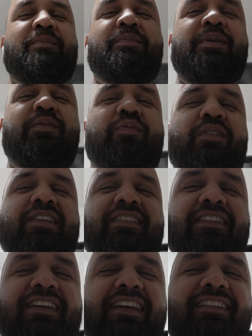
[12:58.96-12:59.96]
Between
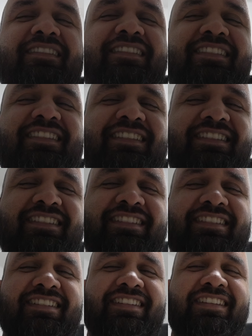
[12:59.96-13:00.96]
the legs,
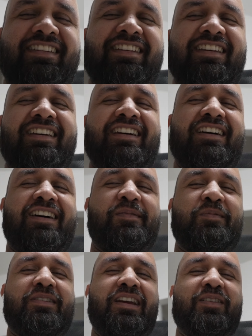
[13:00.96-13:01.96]

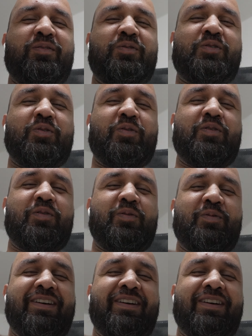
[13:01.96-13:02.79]
I'm trying to choke you.